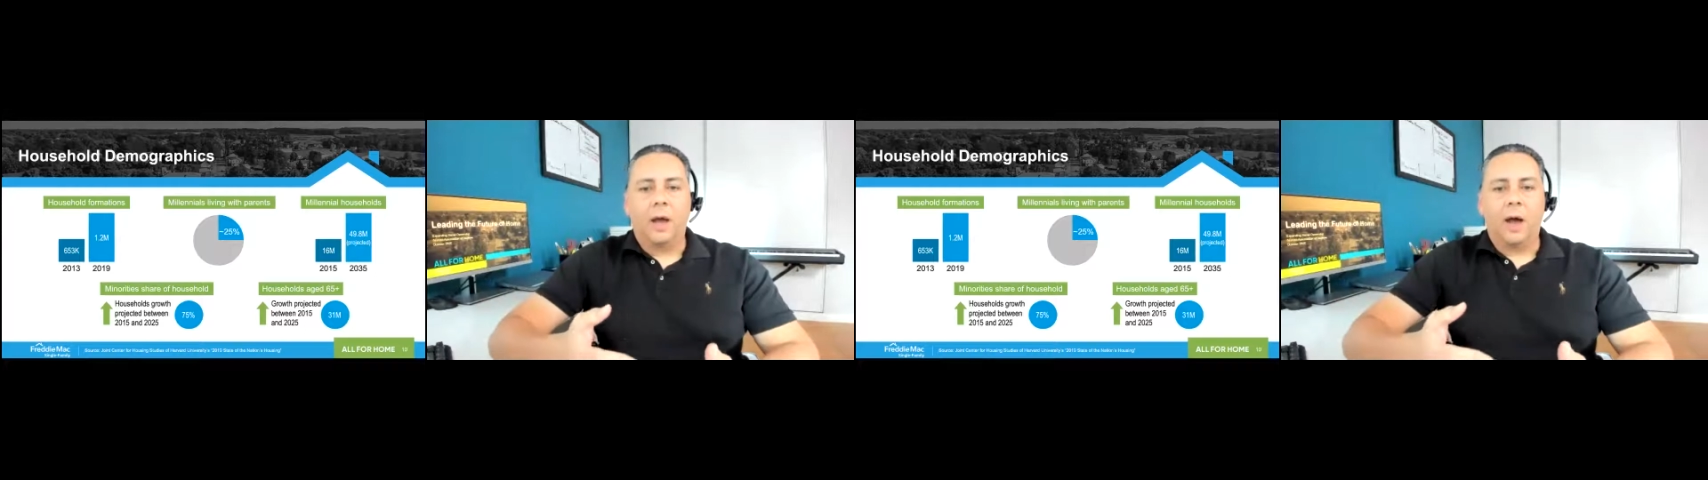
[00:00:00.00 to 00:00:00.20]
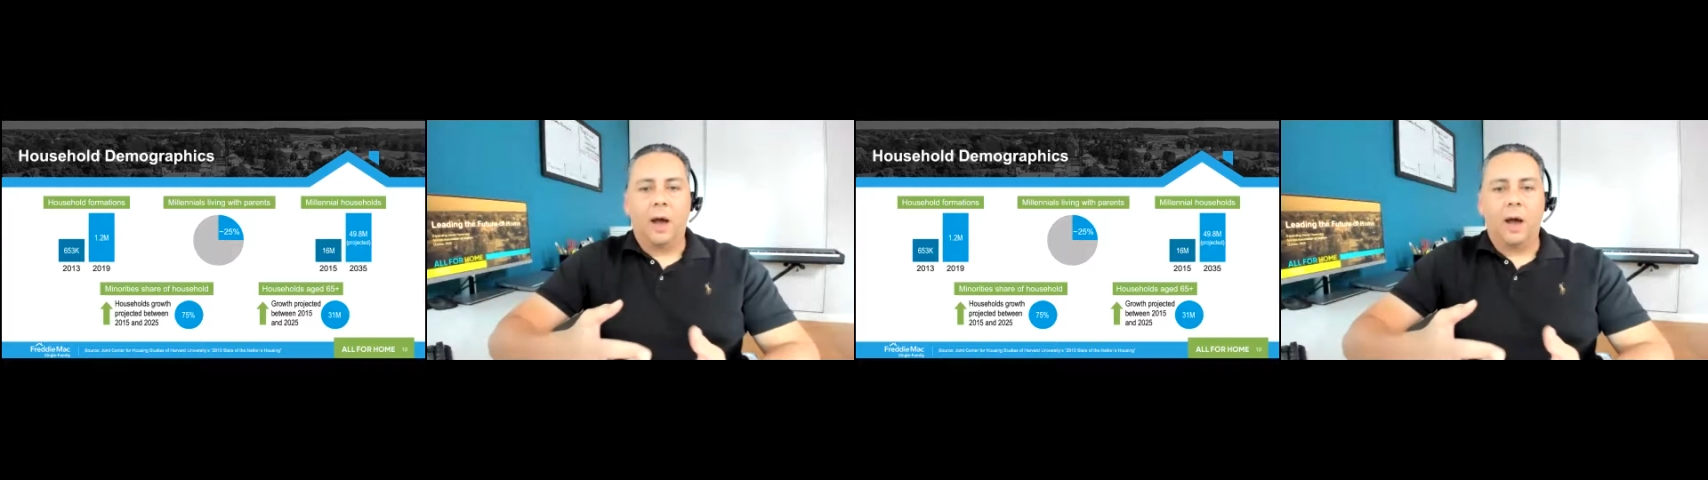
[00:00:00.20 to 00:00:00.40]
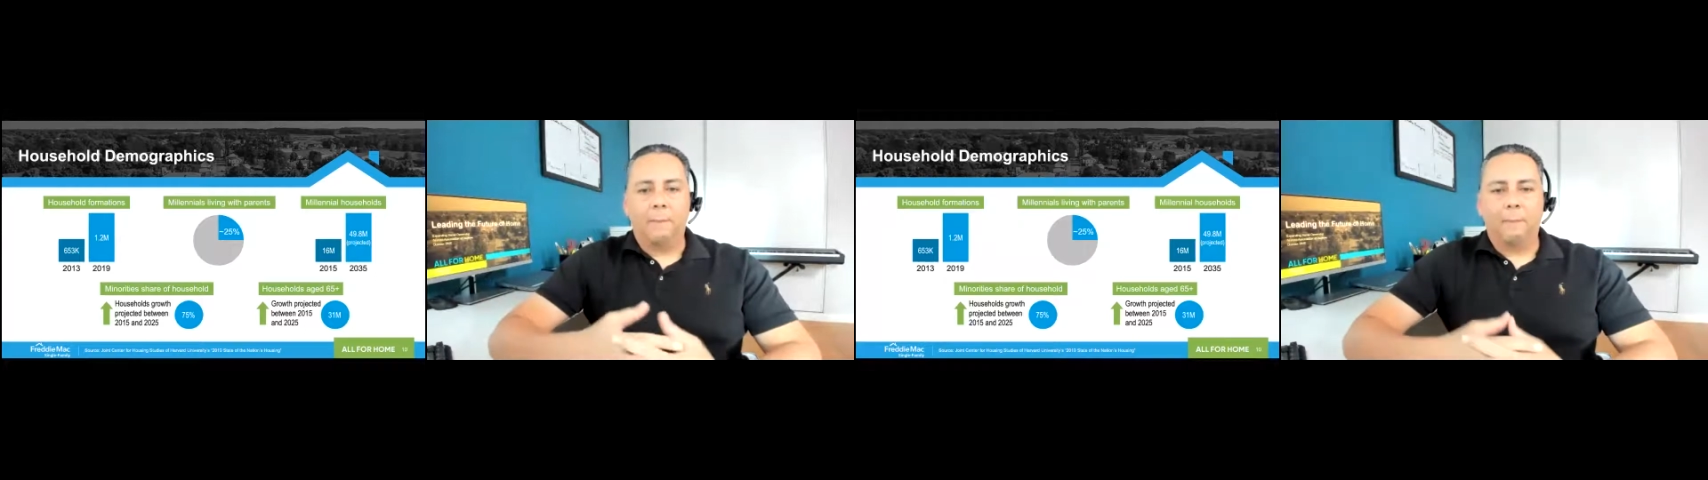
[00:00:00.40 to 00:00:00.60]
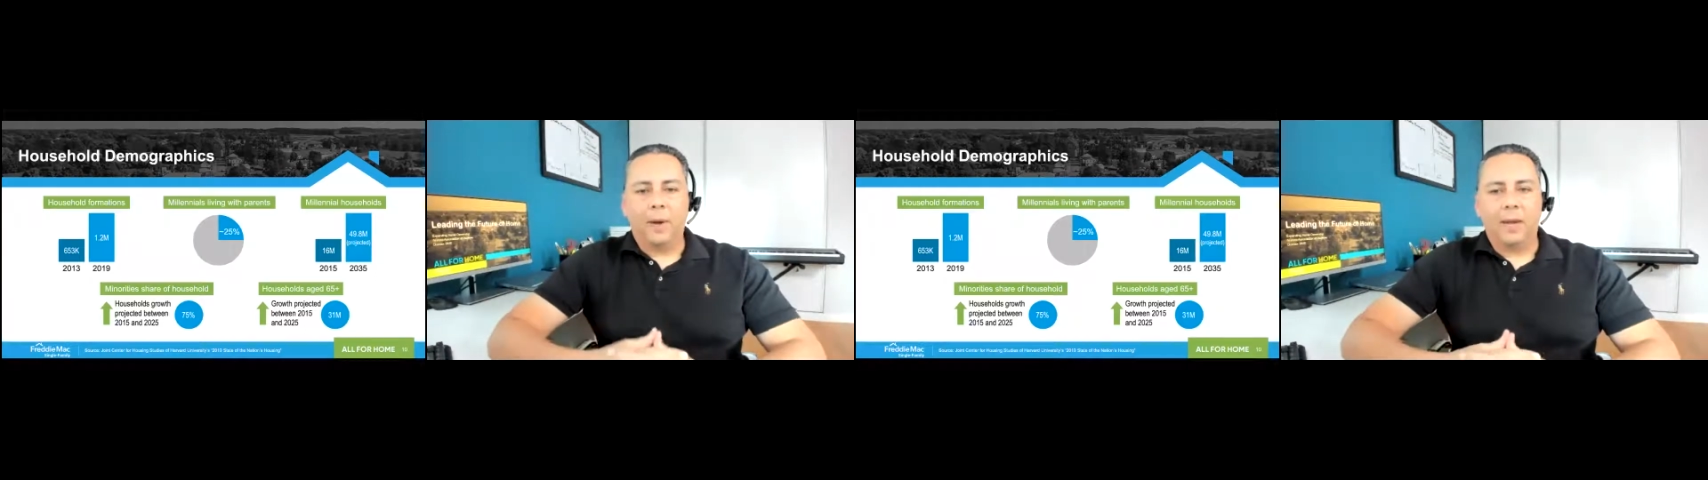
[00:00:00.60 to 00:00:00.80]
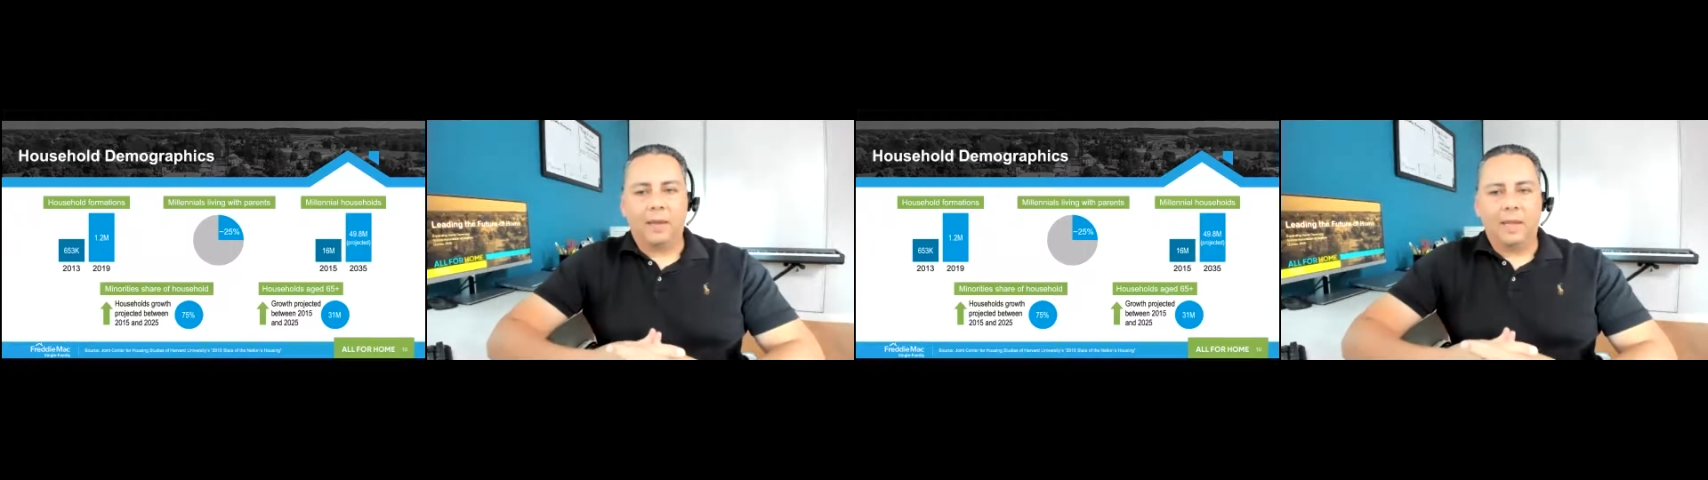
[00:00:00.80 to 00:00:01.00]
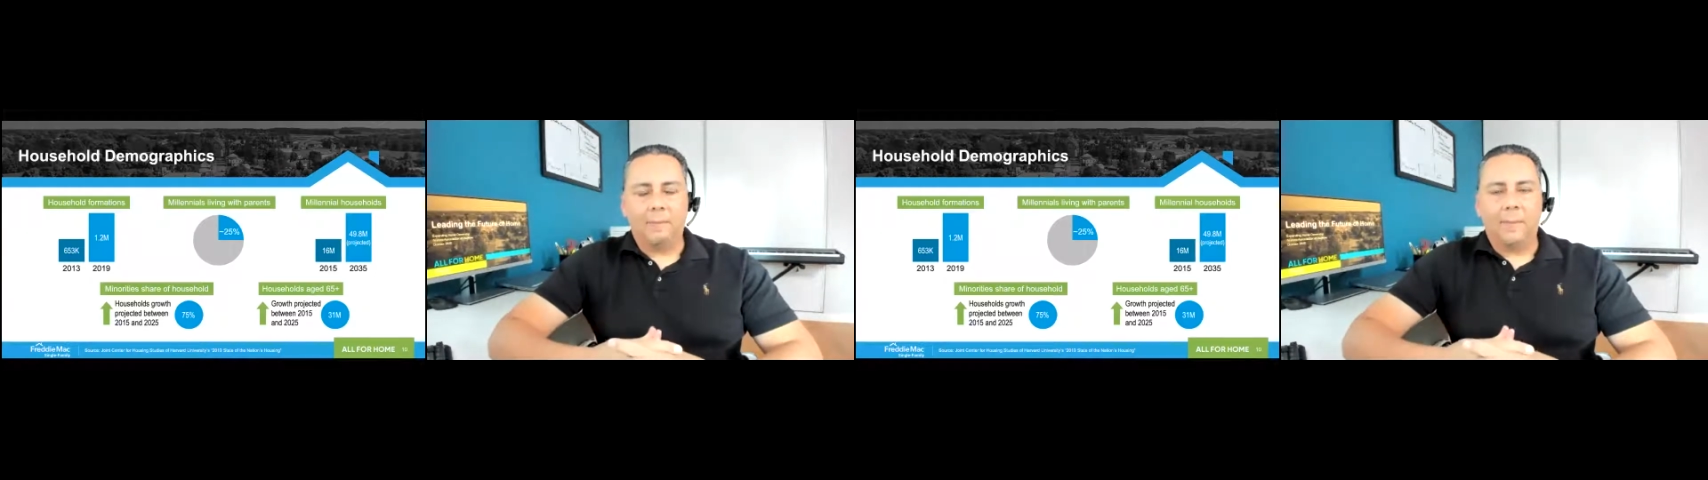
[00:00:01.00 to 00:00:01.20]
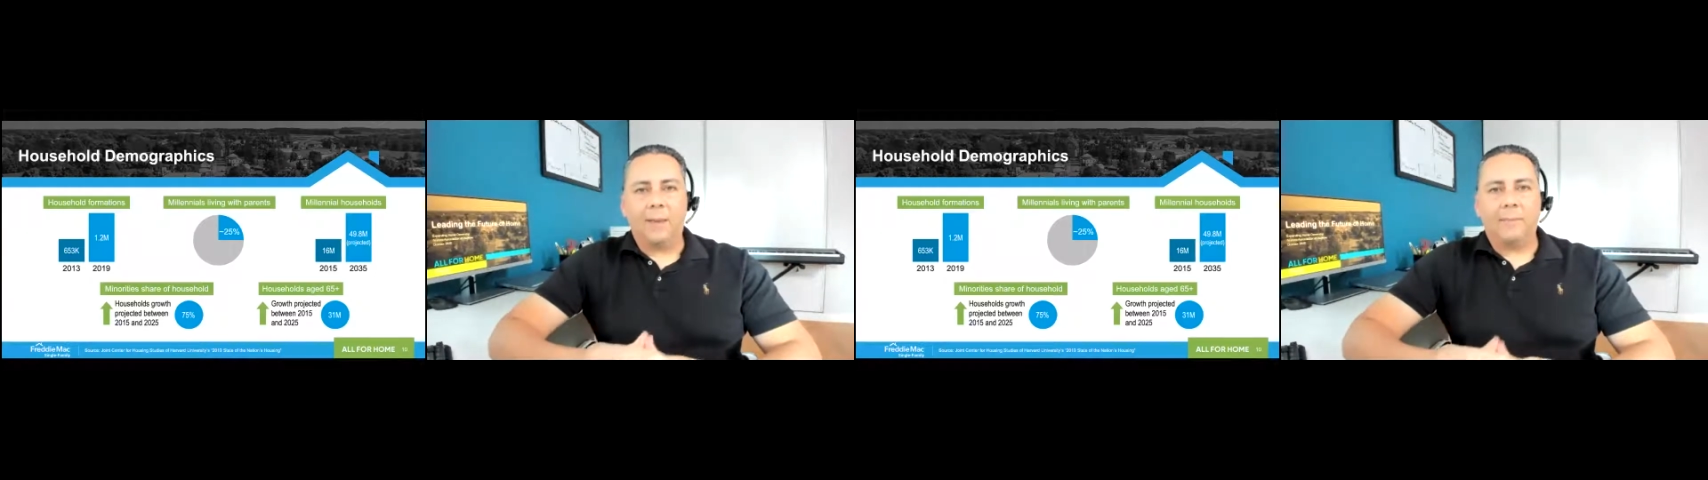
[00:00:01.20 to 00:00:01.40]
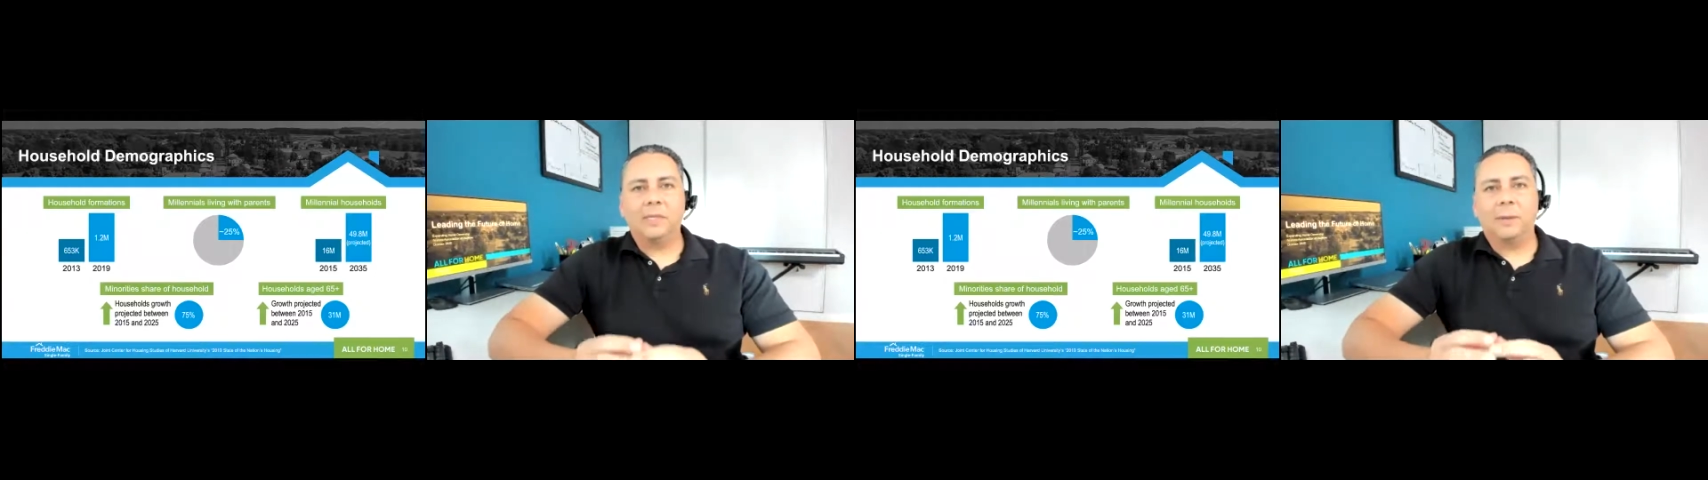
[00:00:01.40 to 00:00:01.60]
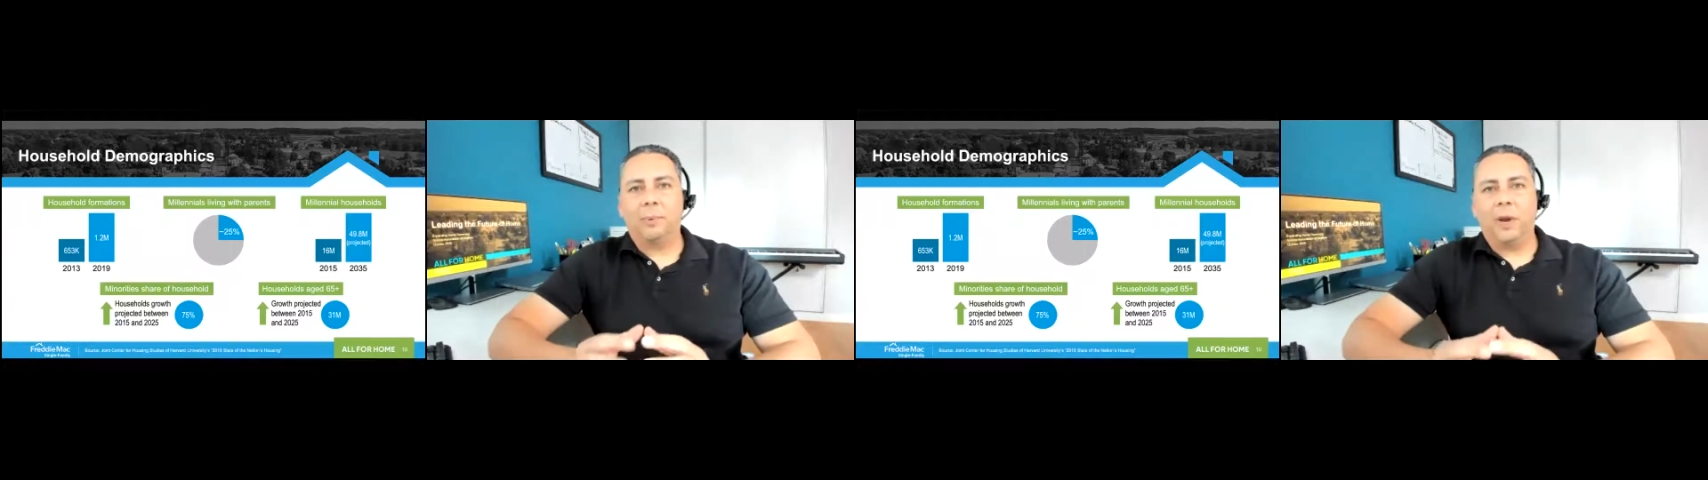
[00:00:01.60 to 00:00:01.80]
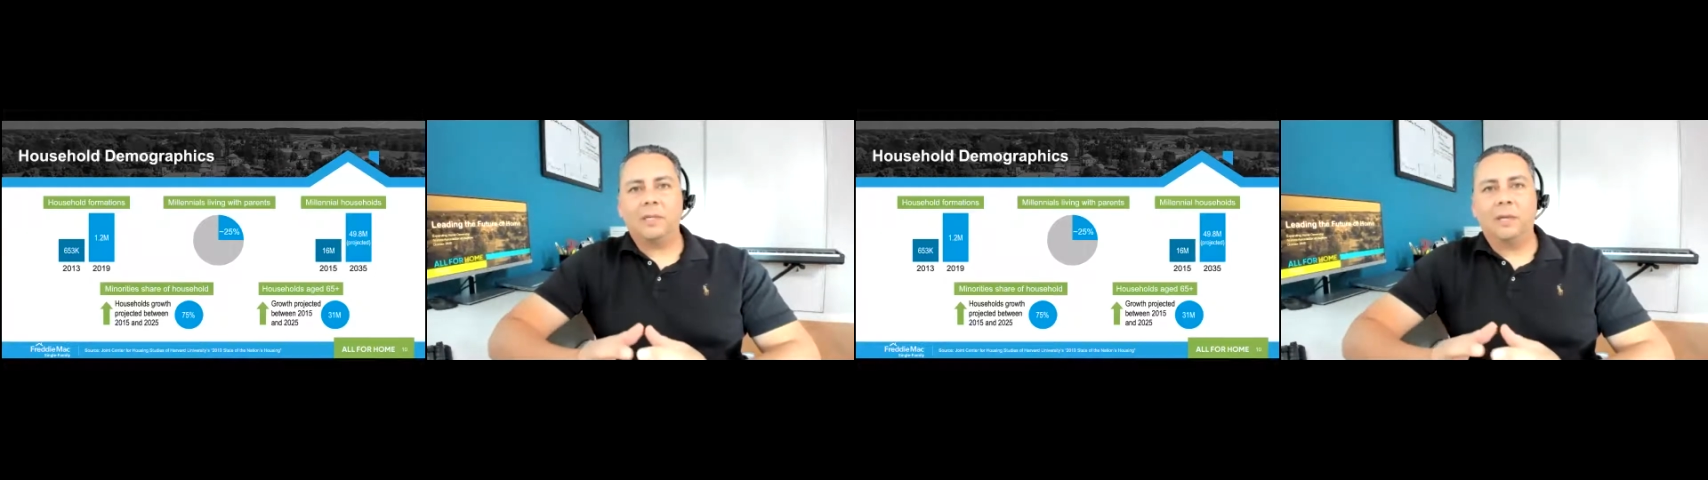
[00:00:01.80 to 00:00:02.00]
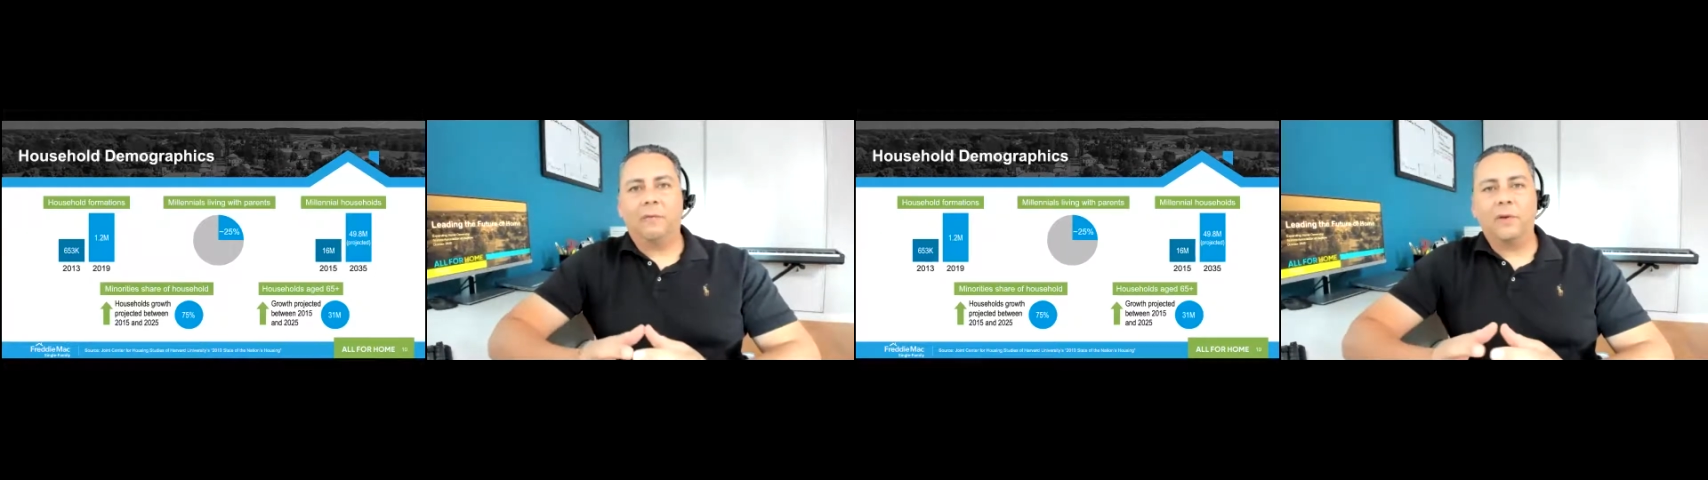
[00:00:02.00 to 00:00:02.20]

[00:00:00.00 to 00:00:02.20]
But it might be surprising